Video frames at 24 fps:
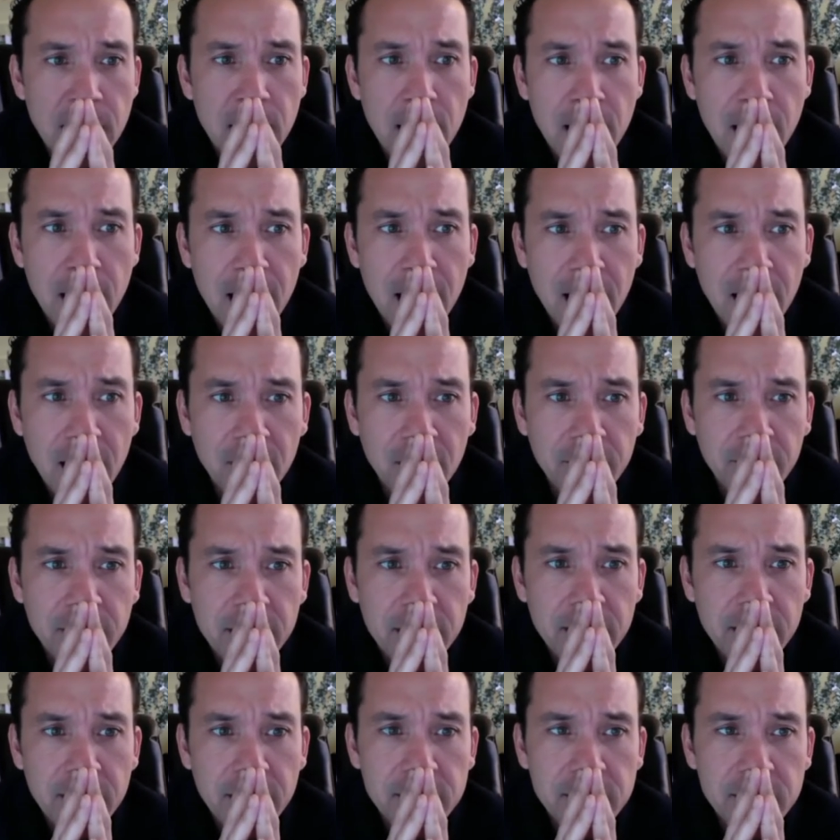Can
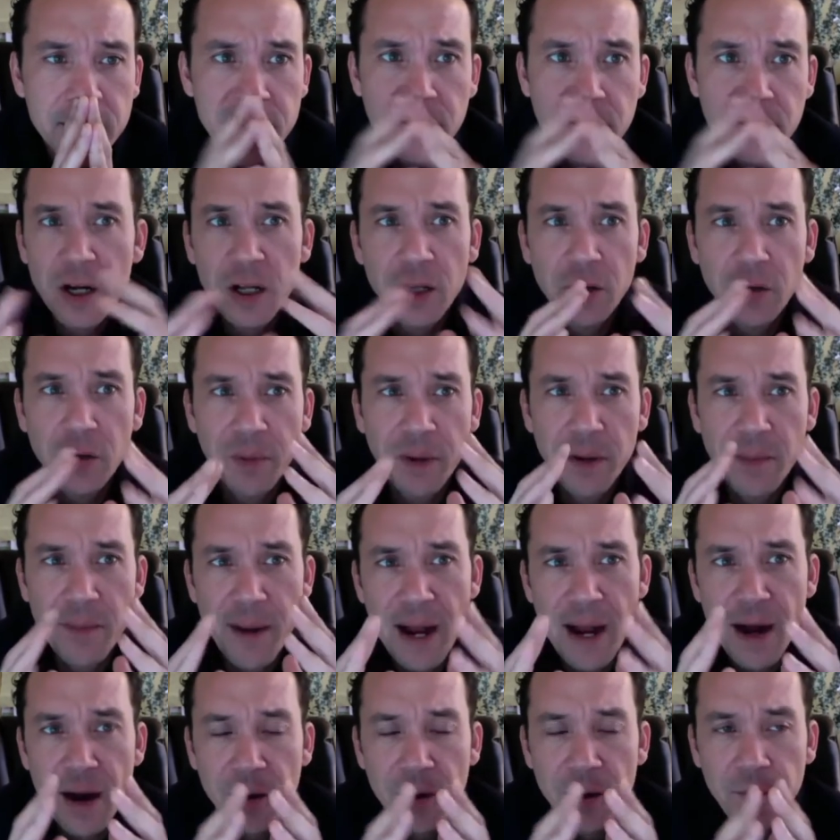you talk a little bit
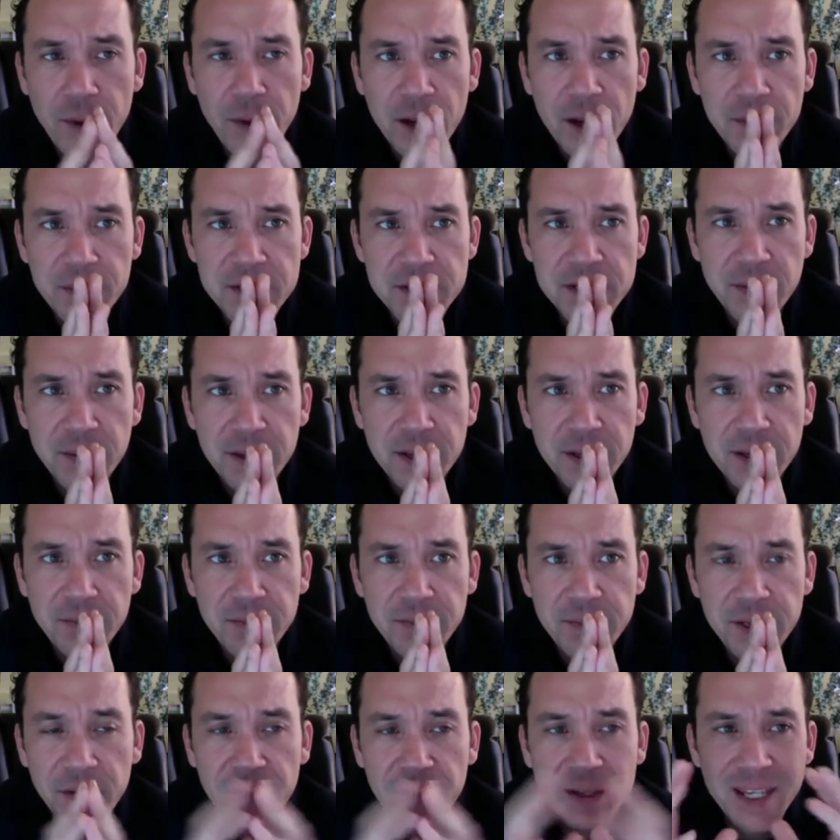about some of the
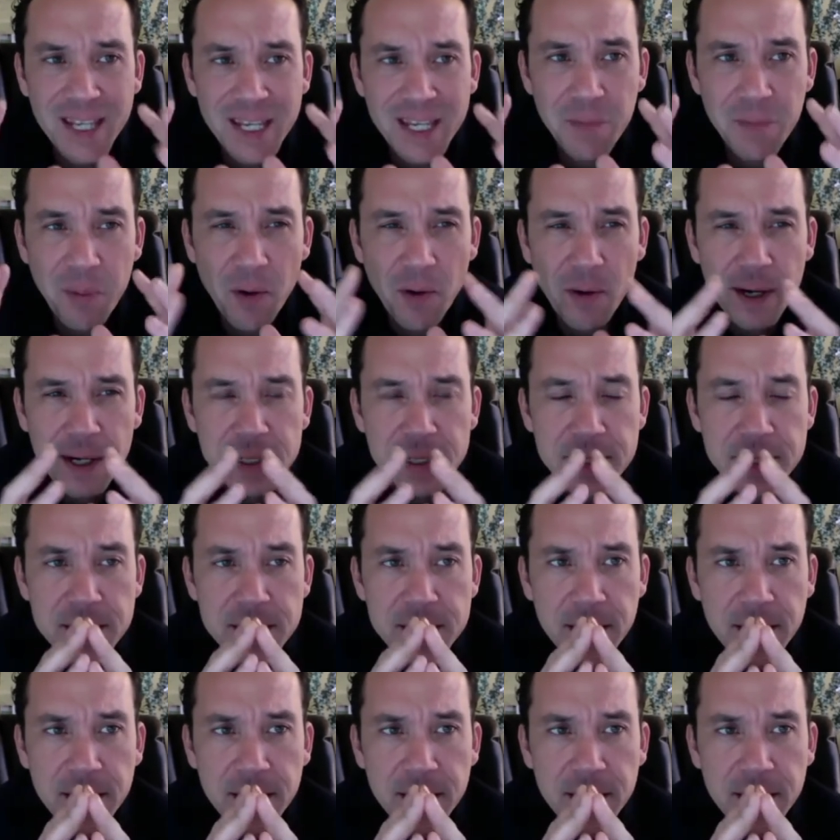key points in